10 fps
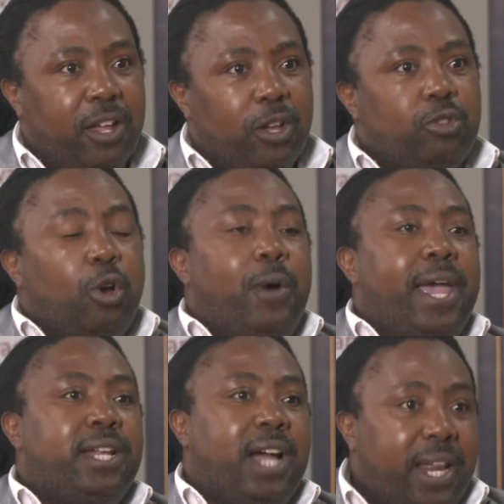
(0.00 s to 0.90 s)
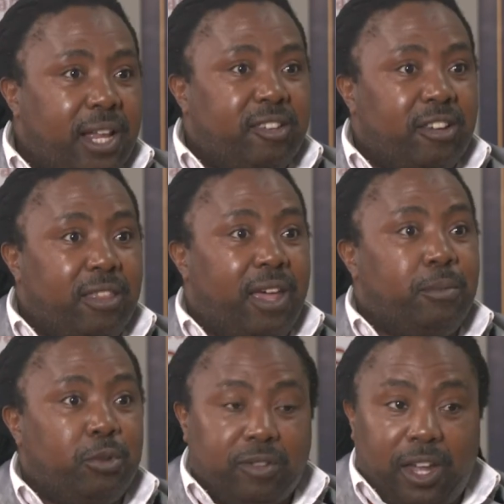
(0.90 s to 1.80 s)
So we're encouraging them
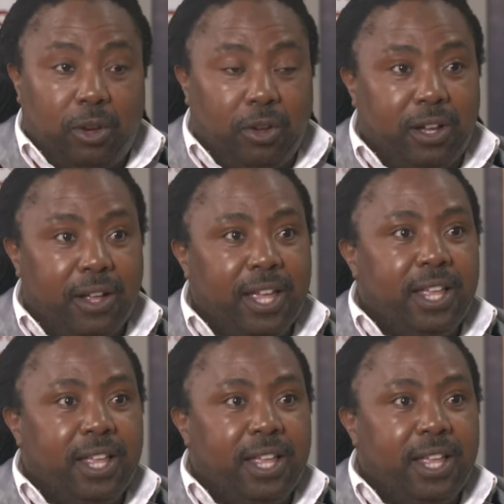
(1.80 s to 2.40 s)
to say, look,